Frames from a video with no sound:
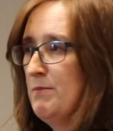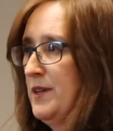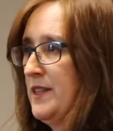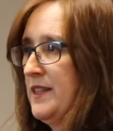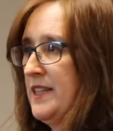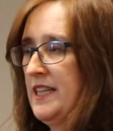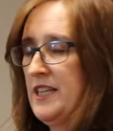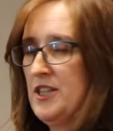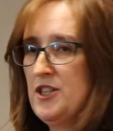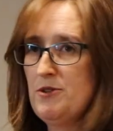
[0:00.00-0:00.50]

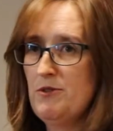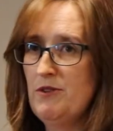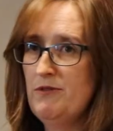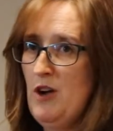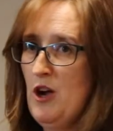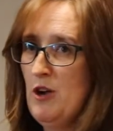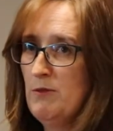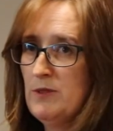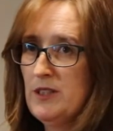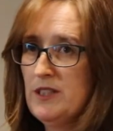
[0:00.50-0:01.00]
but the issue of
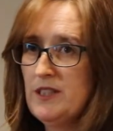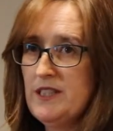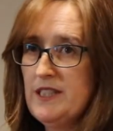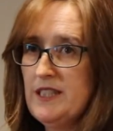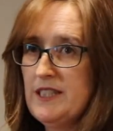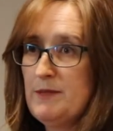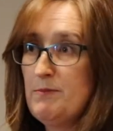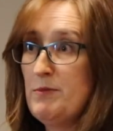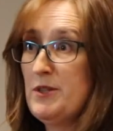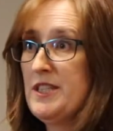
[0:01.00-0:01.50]

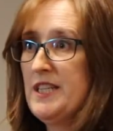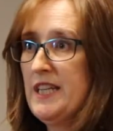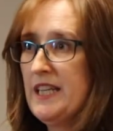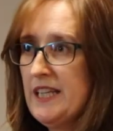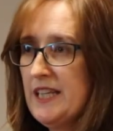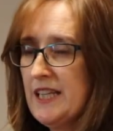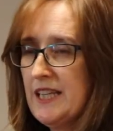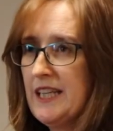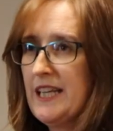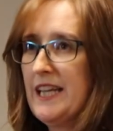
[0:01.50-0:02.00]
homelessness,
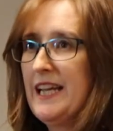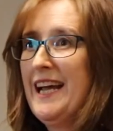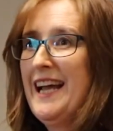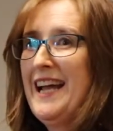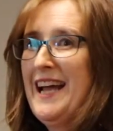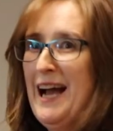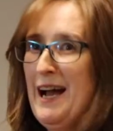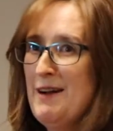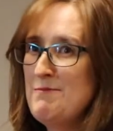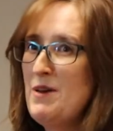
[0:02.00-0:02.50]
particularly
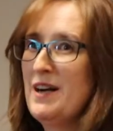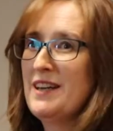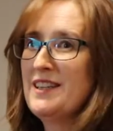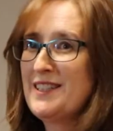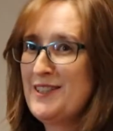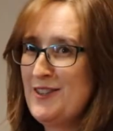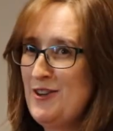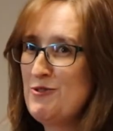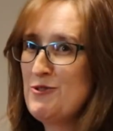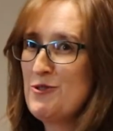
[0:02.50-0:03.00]

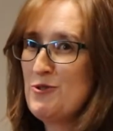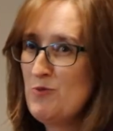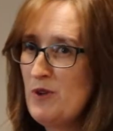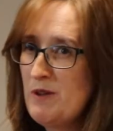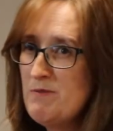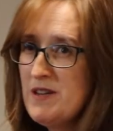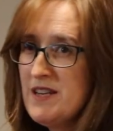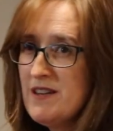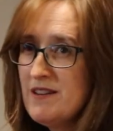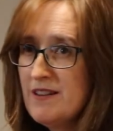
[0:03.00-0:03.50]
amongst older
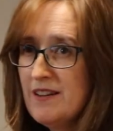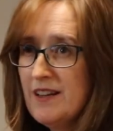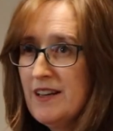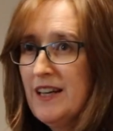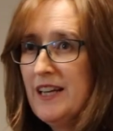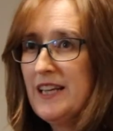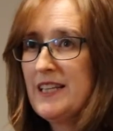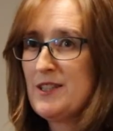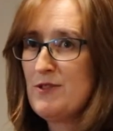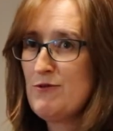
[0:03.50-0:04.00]
women,
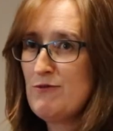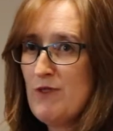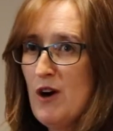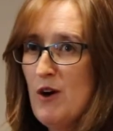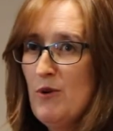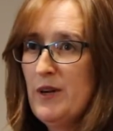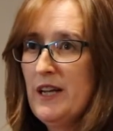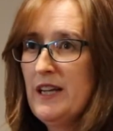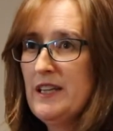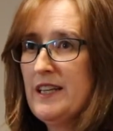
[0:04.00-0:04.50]
is
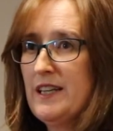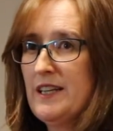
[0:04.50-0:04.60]
growing.